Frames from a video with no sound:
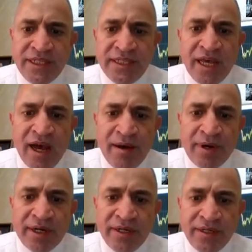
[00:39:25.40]
This is the
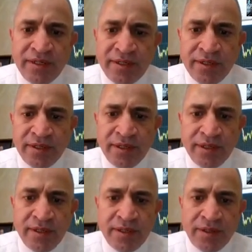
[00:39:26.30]
hammer,
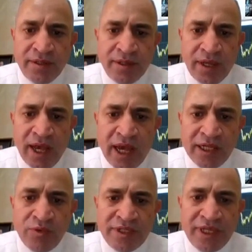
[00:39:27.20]

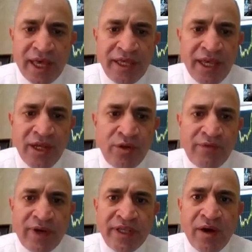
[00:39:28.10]
as we see at the
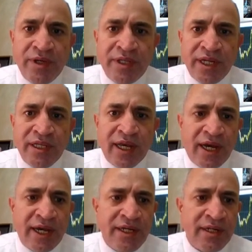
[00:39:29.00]
end of a down
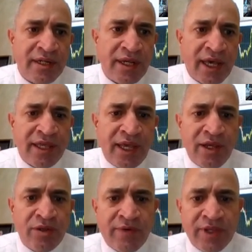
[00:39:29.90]
trend line.
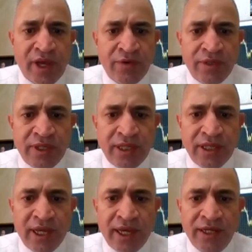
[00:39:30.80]
At the end of a down
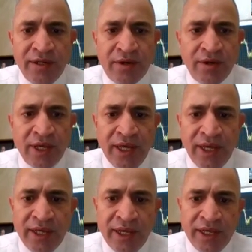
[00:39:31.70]
trend line,
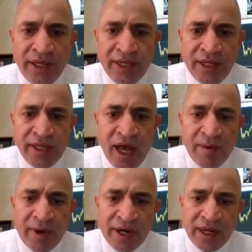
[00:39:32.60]
okay,
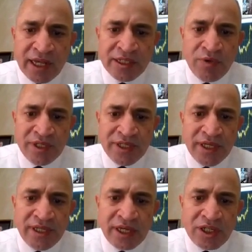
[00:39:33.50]
the hammer, as we
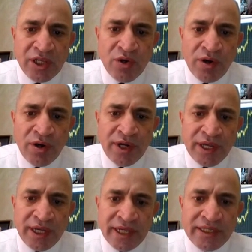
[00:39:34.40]
see, the
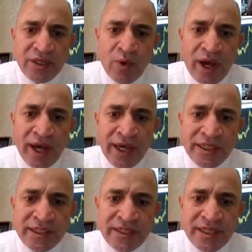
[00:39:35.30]
shadow is
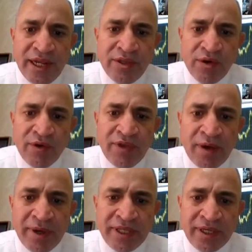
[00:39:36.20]
twice the length
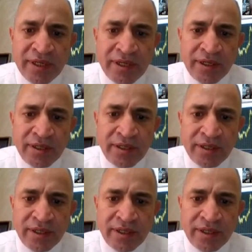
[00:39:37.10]
of the body.